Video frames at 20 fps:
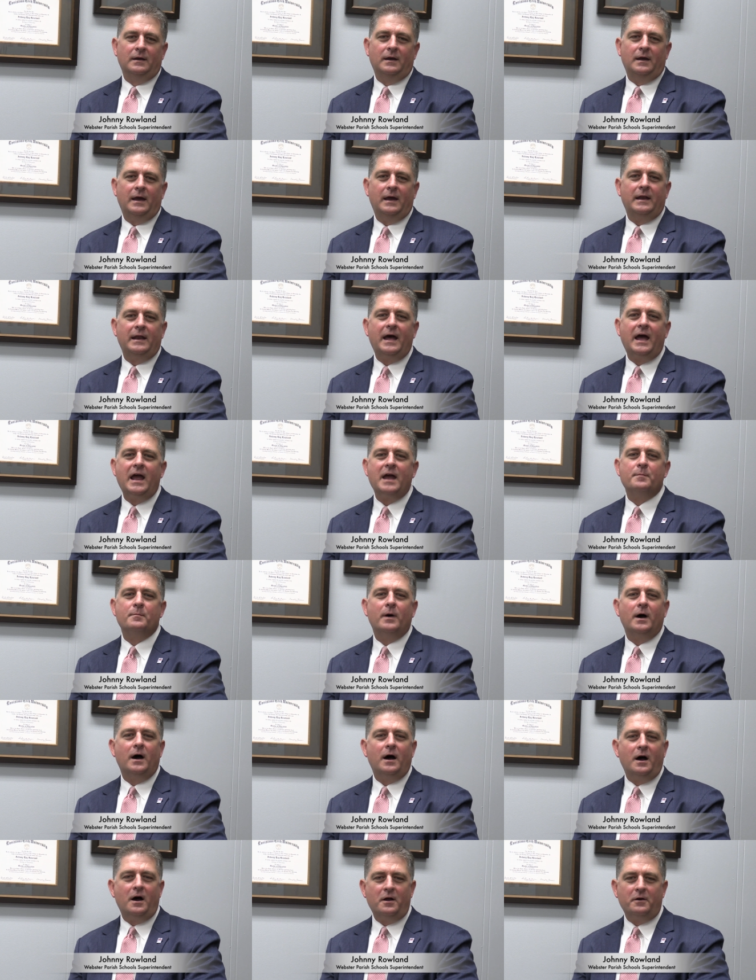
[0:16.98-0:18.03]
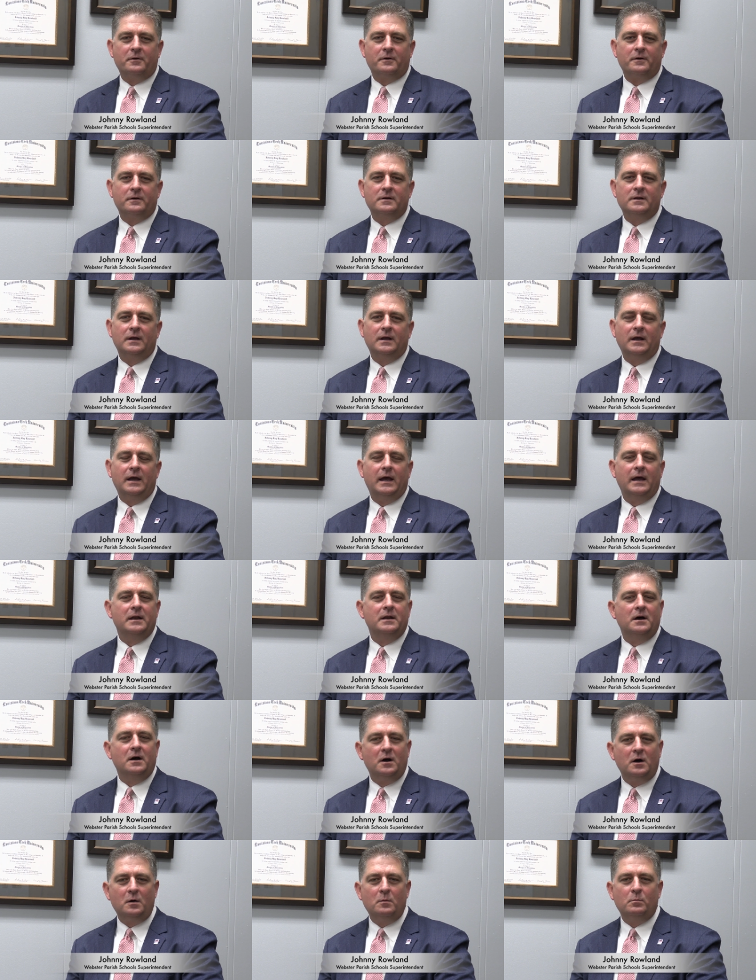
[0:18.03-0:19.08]
and I am honored and
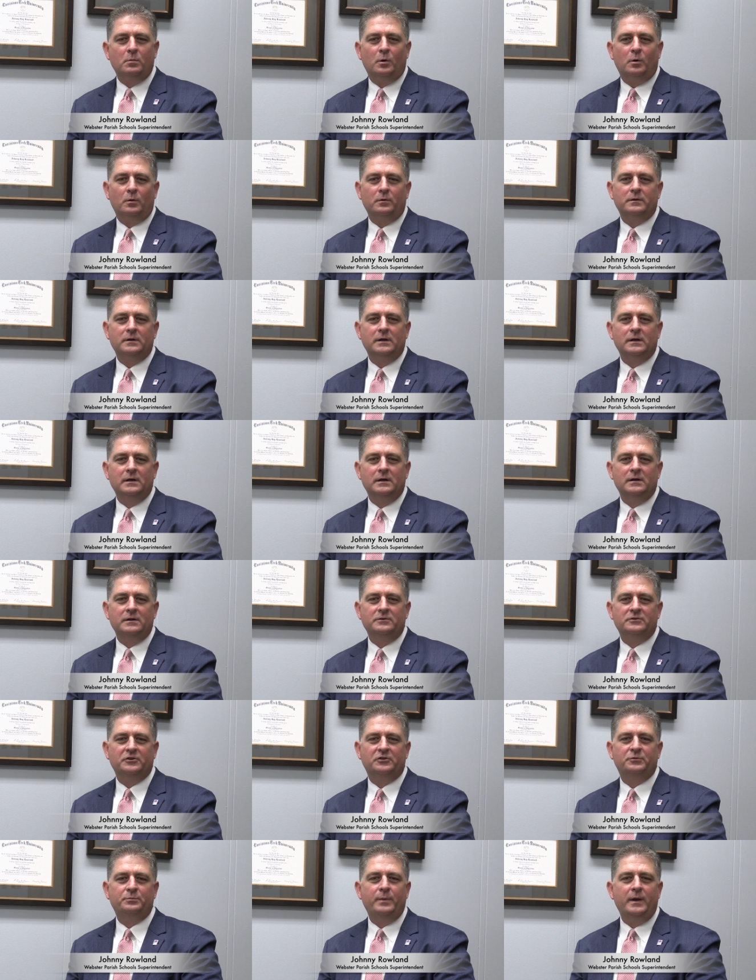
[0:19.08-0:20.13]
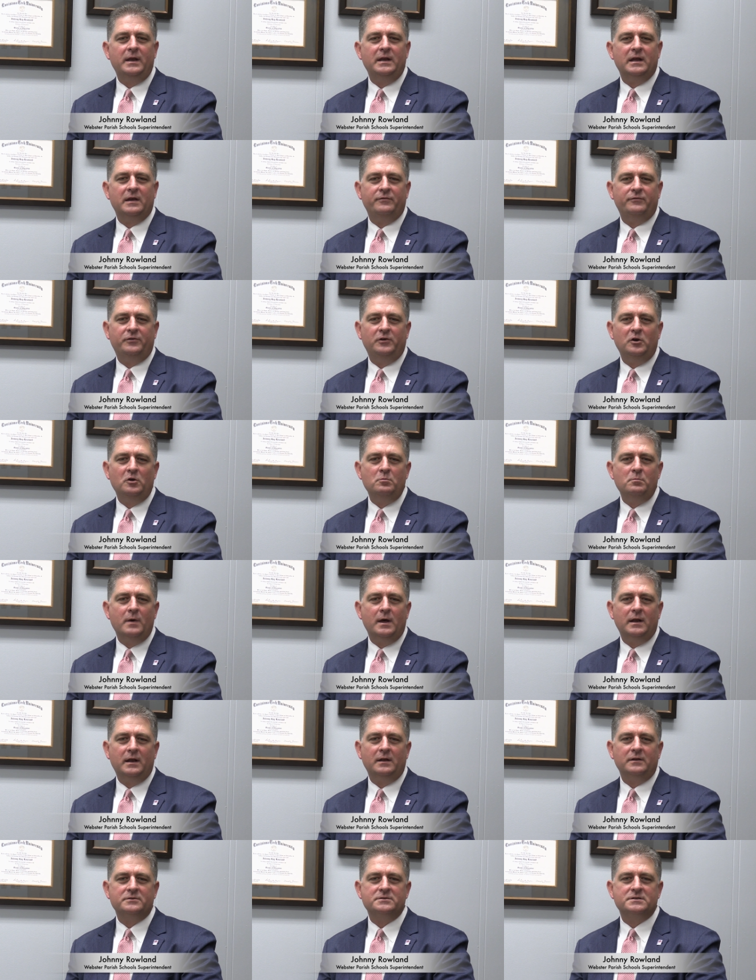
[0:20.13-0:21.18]
humbled to spend a few
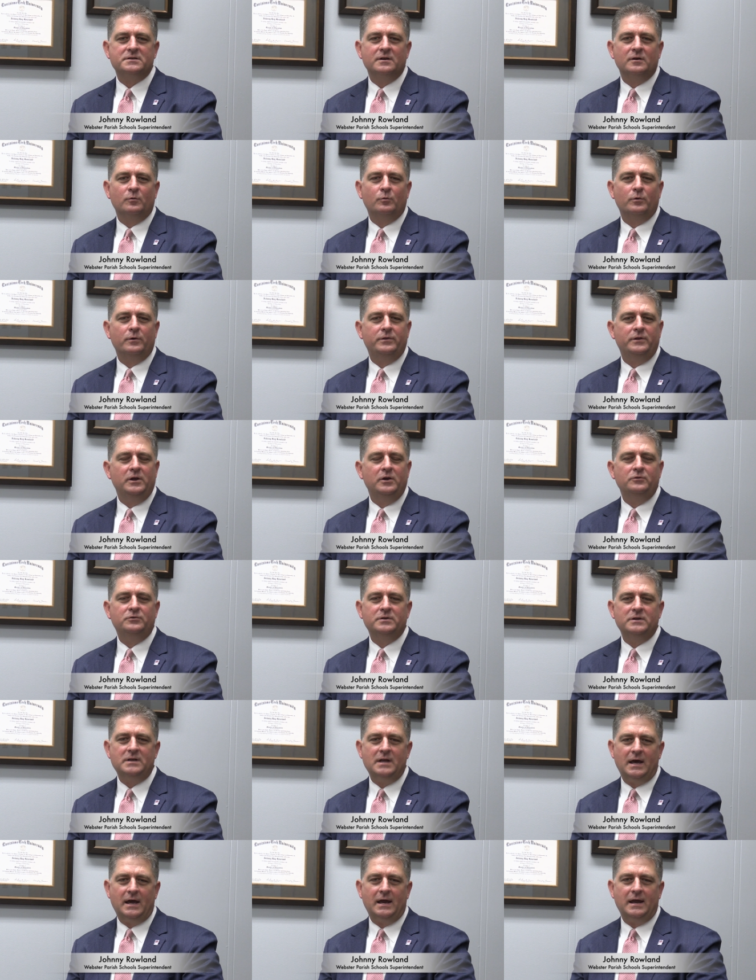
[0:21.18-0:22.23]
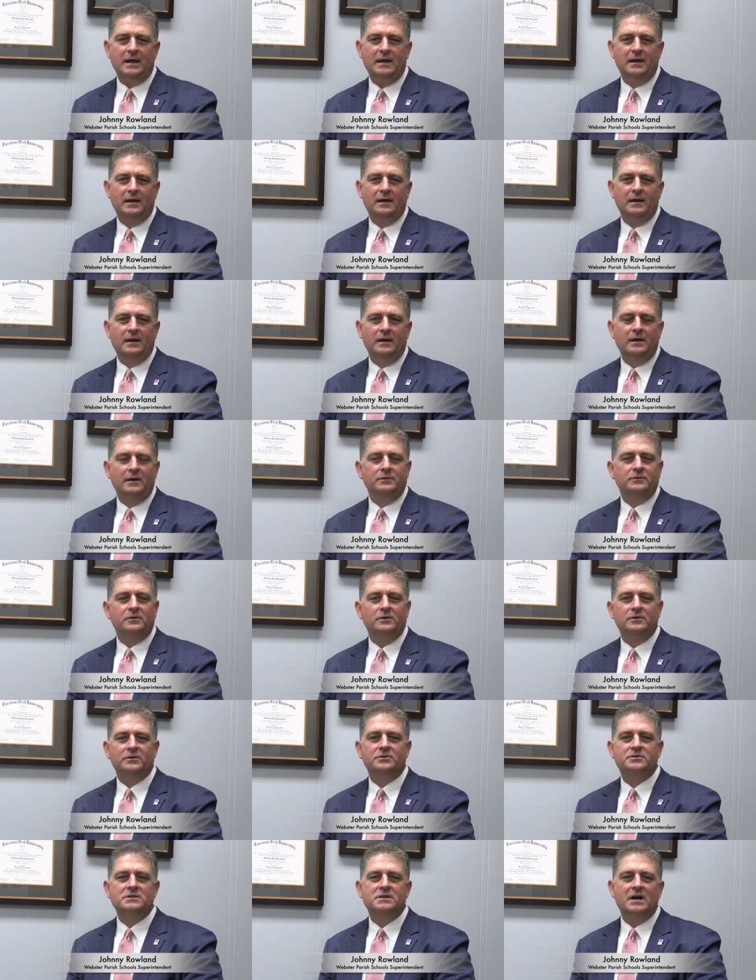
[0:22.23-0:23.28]
minutes with you today to
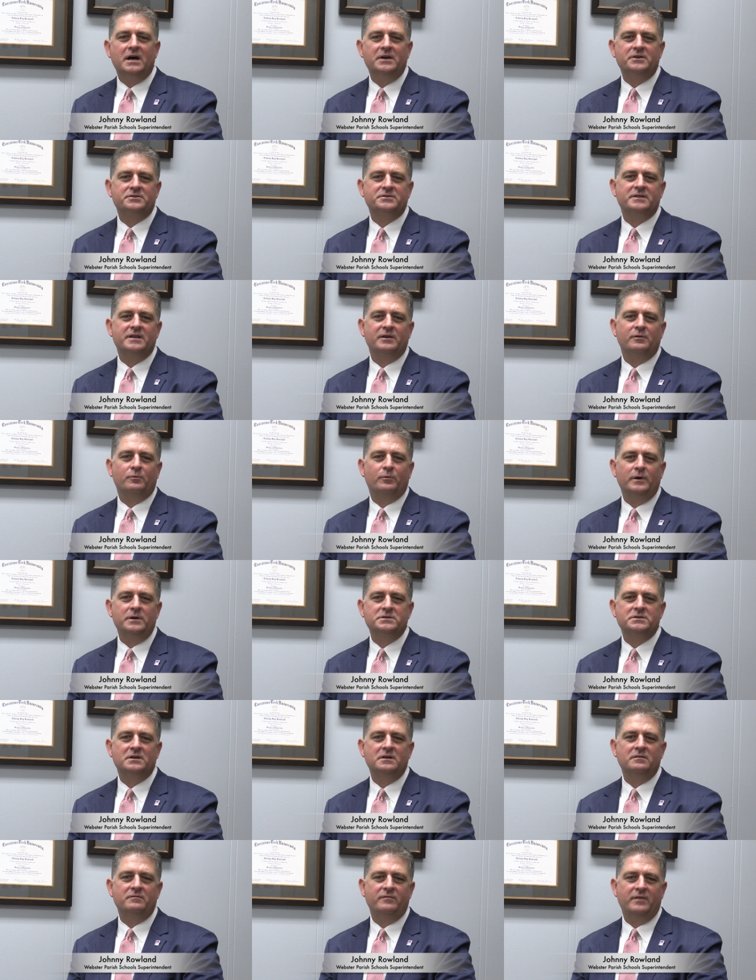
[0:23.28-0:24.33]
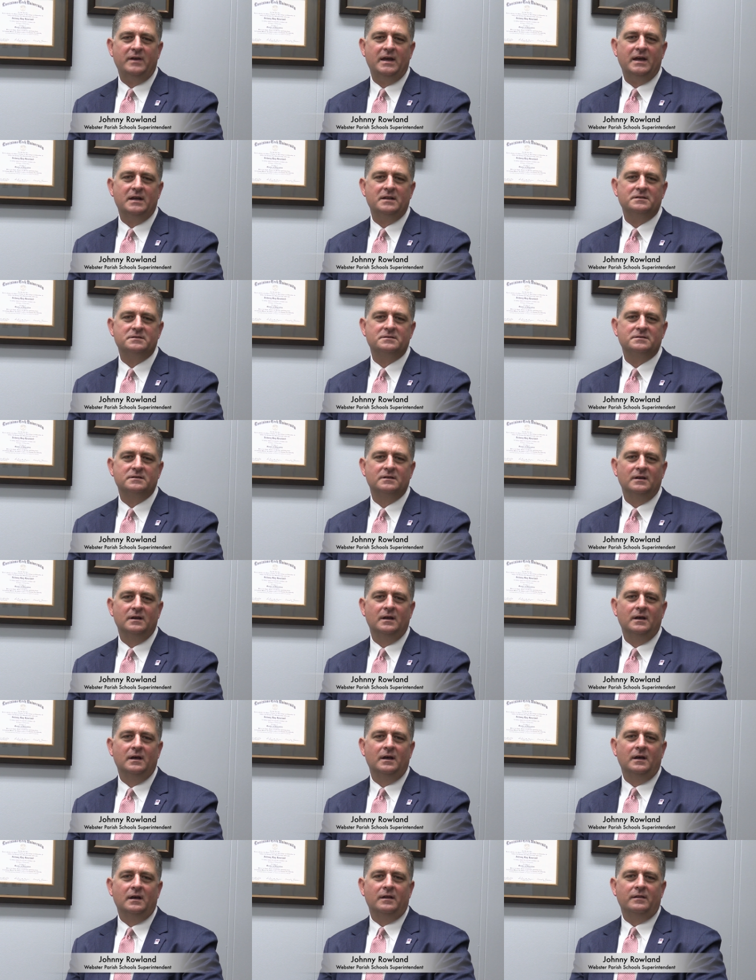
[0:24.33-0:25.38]
discuss the recent events
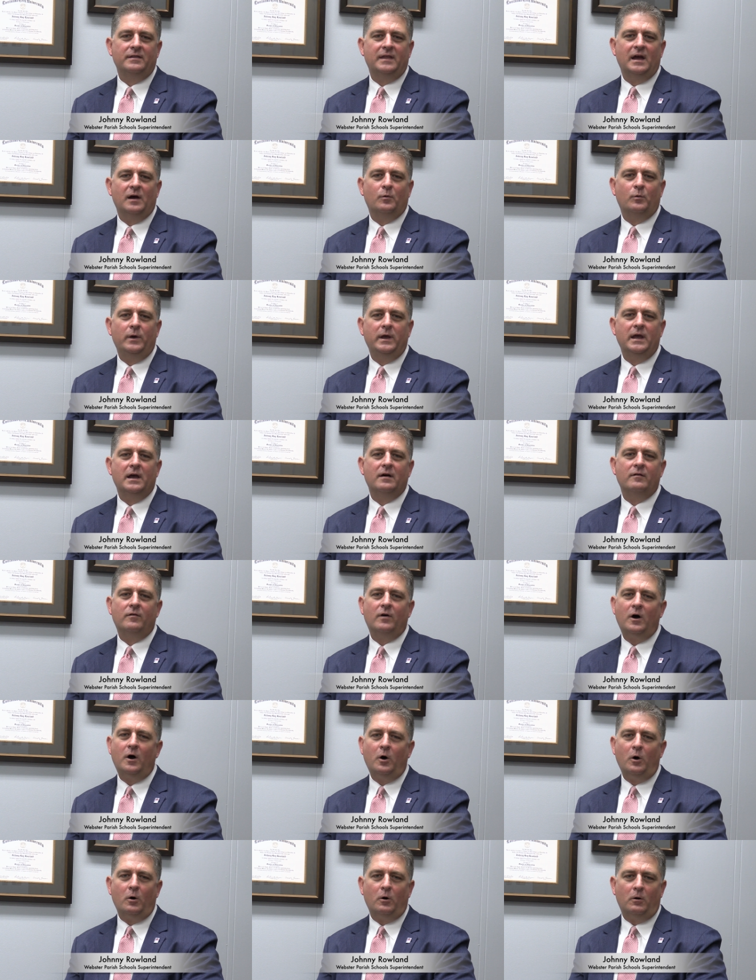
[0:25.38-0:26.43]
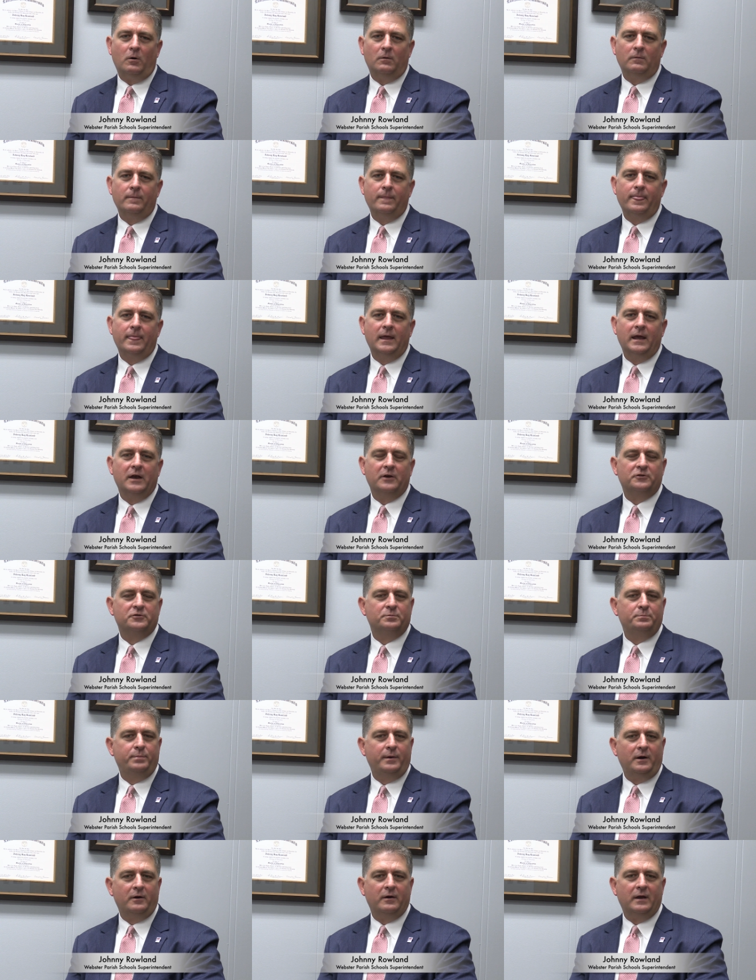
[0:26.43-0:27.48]
that we have all
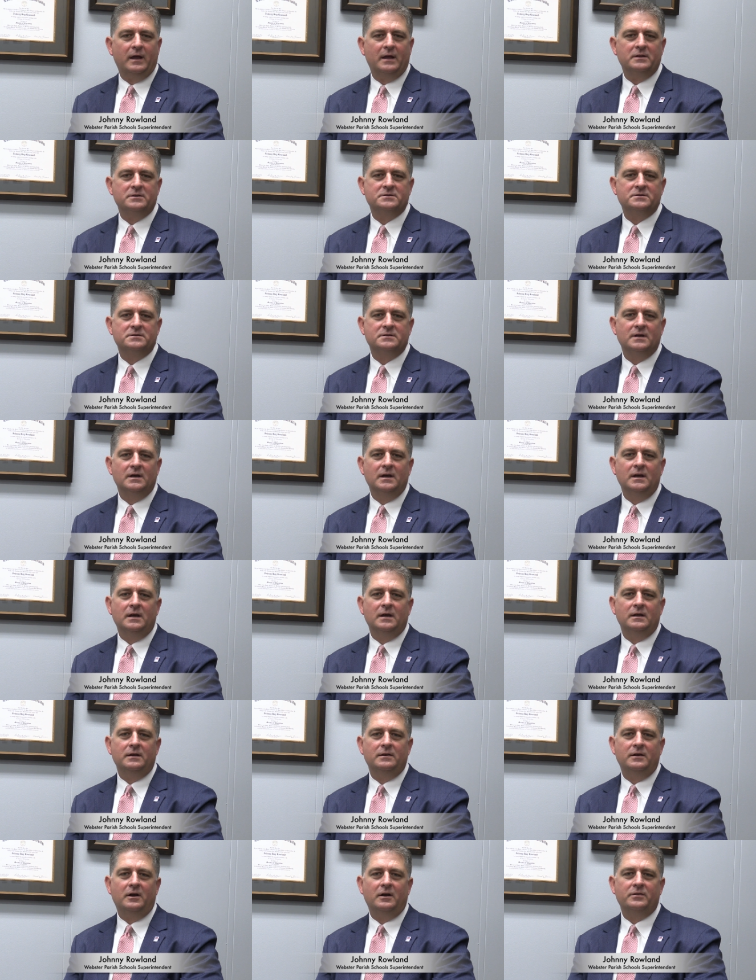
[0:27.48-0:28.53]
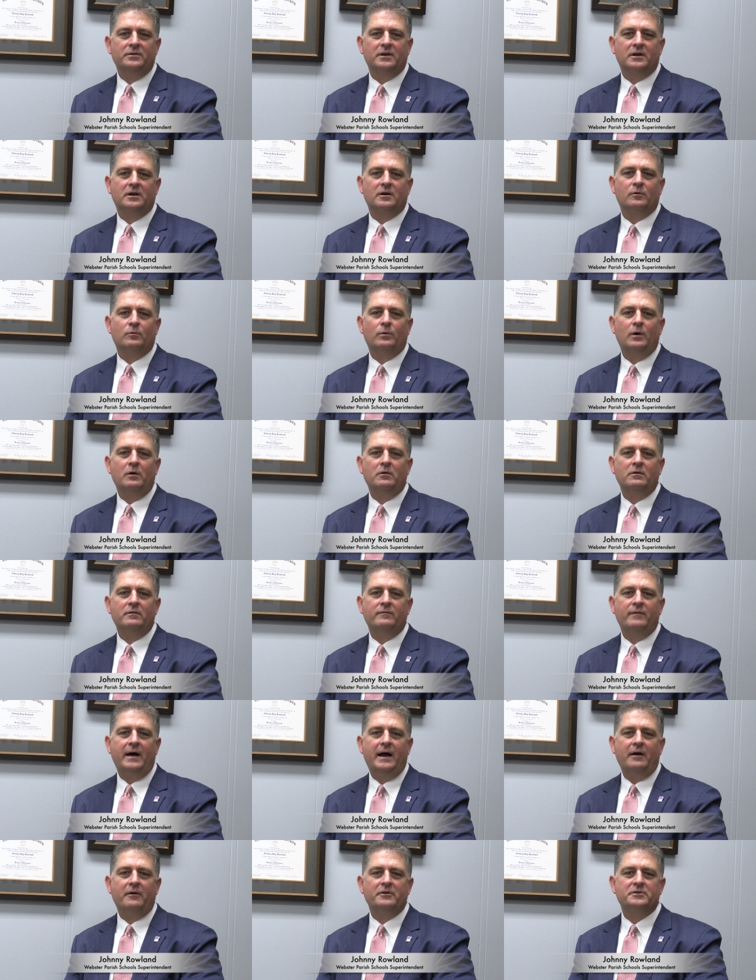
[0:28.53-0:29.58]
experienced during the
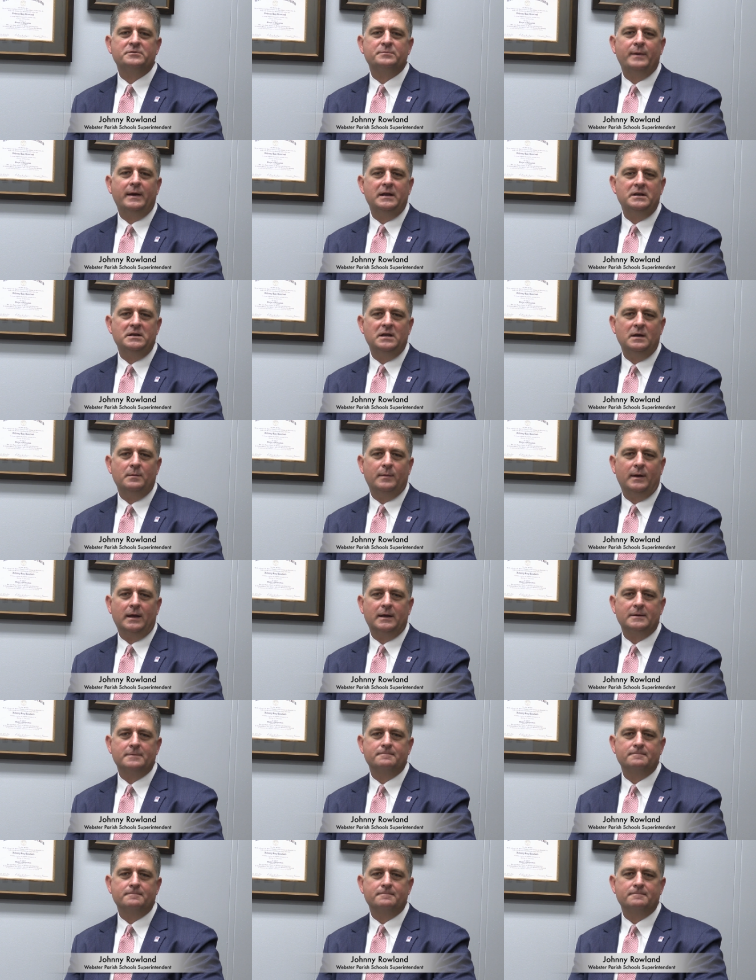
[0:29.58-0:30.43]
coronavirus pandemic.